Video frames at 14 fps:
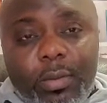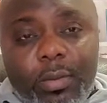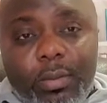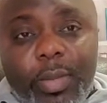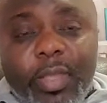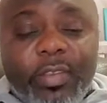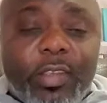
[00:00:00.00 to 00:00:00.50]

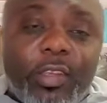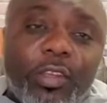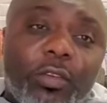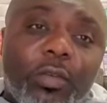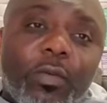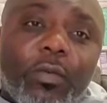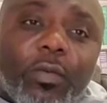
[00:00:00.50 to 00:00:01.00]

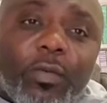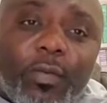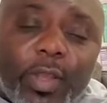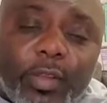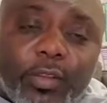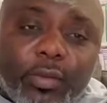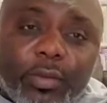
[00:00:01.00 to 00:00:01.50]
messages of
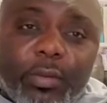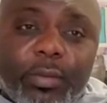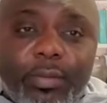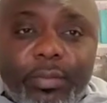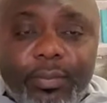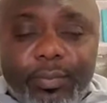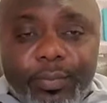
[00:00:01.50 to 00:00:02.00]
reflection.
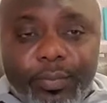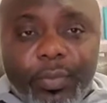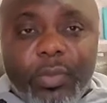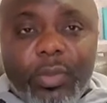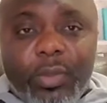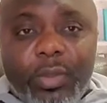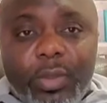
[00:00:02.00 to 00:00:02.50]

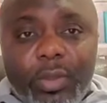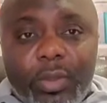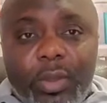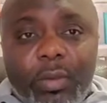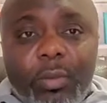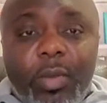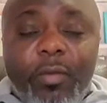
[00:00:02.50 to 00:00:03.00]

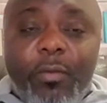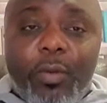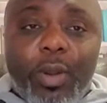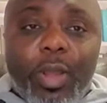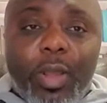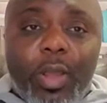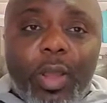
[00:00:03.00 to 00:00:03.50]
But for
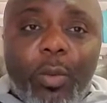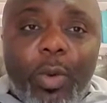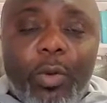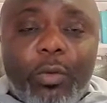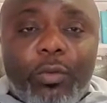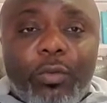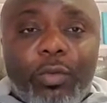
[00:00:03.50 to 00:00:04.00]
now, I want
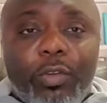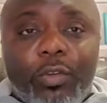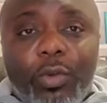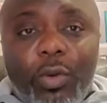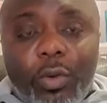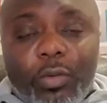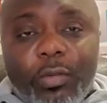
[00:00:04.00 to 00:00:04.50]
us to
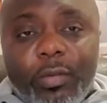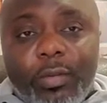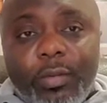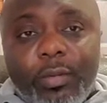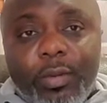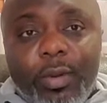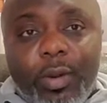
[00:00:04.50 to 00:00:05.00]

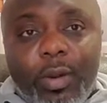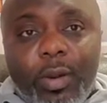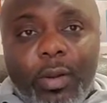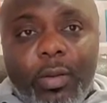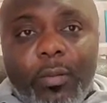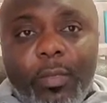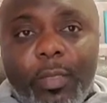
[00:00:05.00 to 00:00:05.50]
discuss
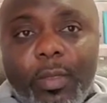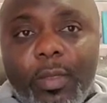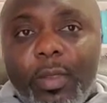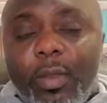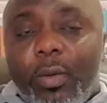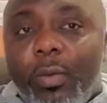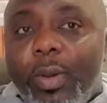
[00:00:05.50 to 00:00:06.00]

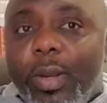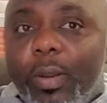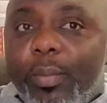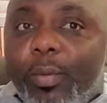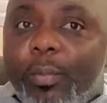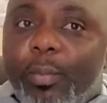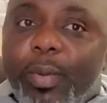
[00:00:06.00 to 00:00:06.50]
what I
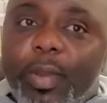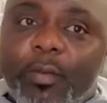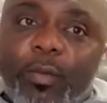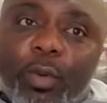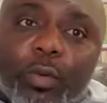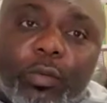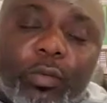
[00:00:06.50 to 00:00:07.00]
prepare
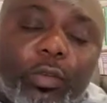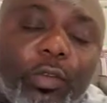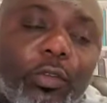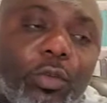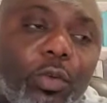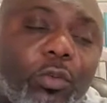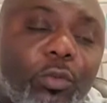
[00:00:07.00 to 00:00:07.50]
for us to
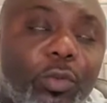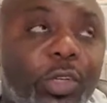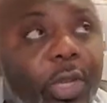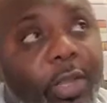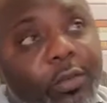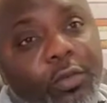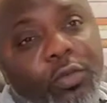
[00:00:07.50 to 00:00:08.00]
discuss, which
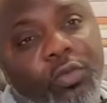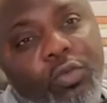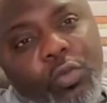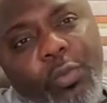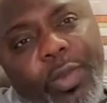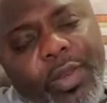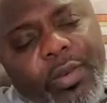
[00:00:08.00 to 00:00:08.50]
has to do
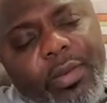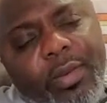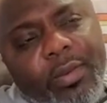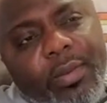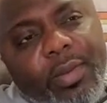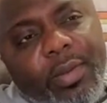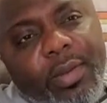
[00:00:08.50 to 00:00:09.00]
with
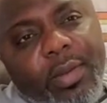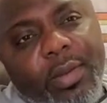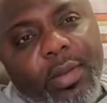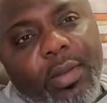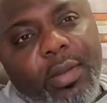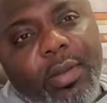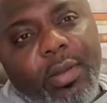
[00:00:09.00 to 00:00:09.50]

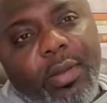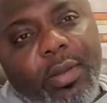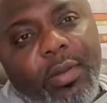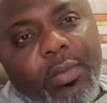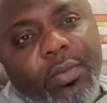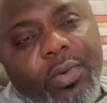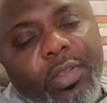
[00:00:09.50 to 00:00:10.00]

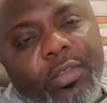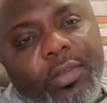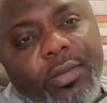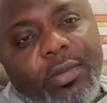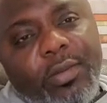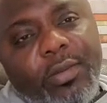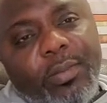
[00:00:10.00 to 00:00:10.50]

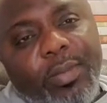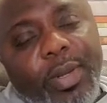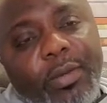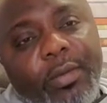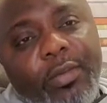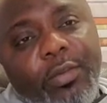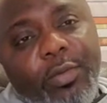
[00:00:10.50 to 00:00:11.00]
reasons, part
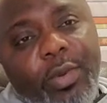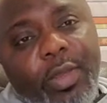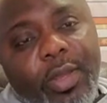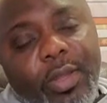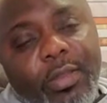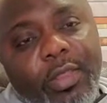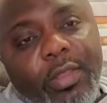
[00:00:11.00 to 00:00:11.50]
3.
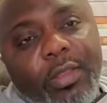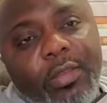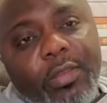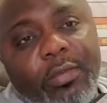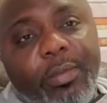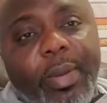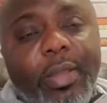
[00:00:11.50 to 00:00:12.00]
I think this
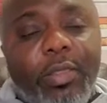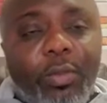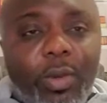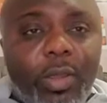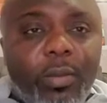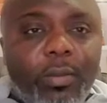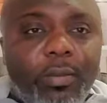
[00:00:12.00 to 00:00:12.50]
is part
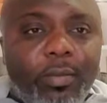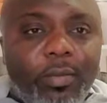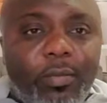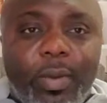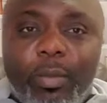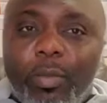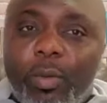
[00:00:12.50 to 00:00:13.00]
3, if
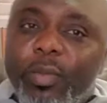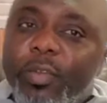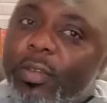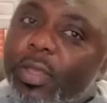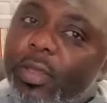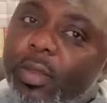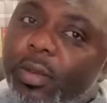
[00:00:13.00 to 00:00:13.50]
I'm not
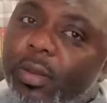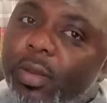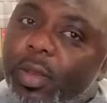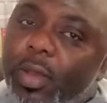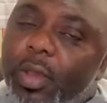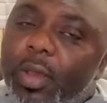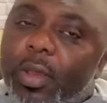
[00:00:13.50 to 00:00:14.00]
mistaken.
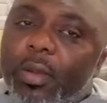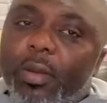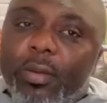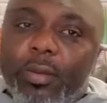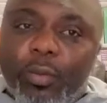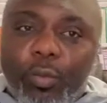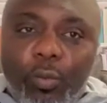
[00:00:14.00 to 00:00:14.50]

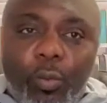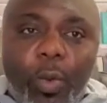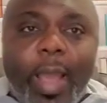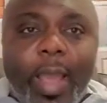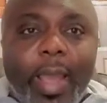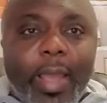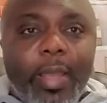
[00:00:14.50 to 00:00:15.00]

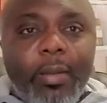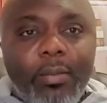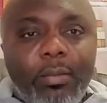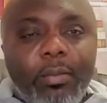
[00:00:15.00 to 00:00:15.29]
Why